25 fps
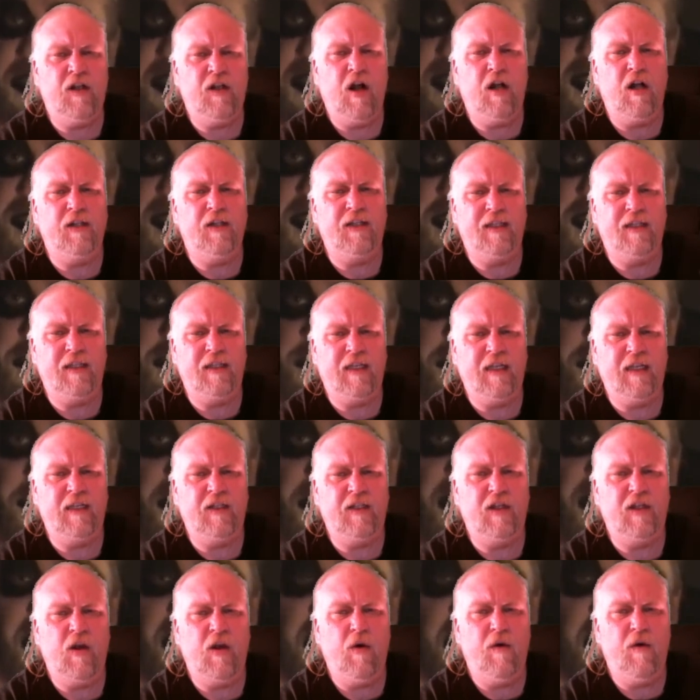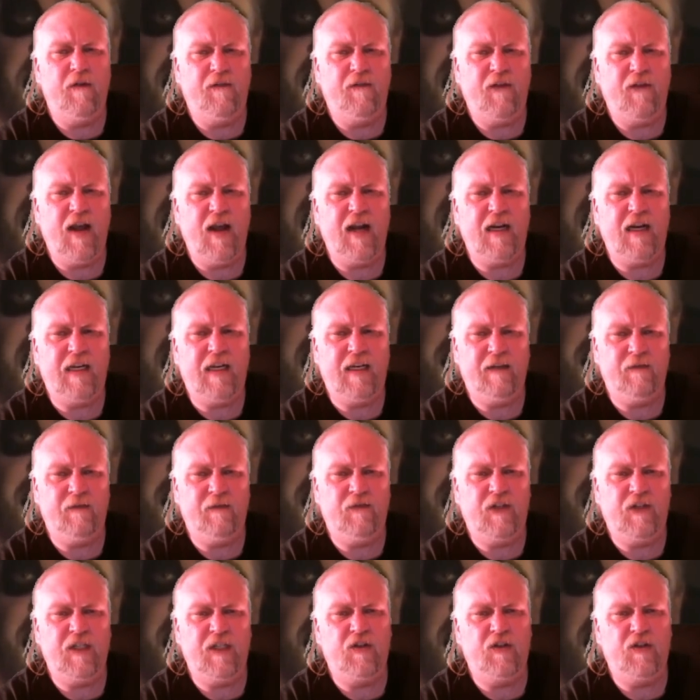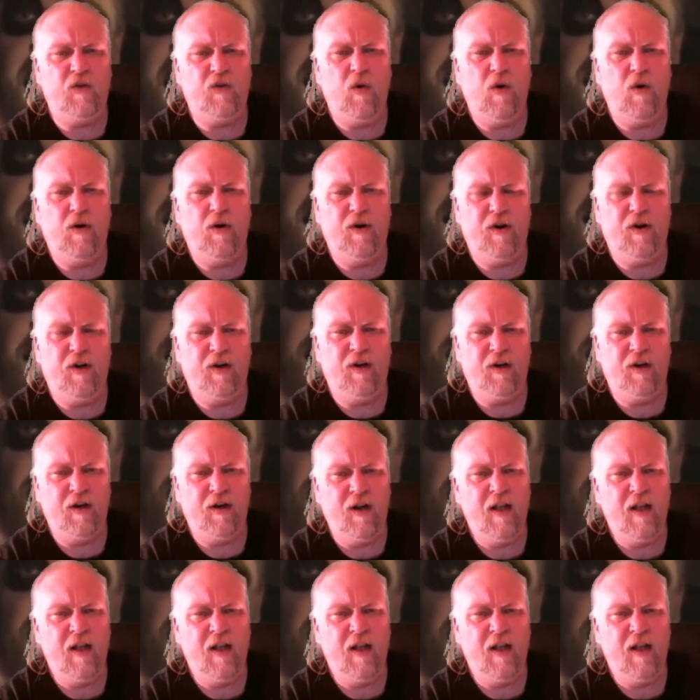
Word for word: called schizoaffective disorder.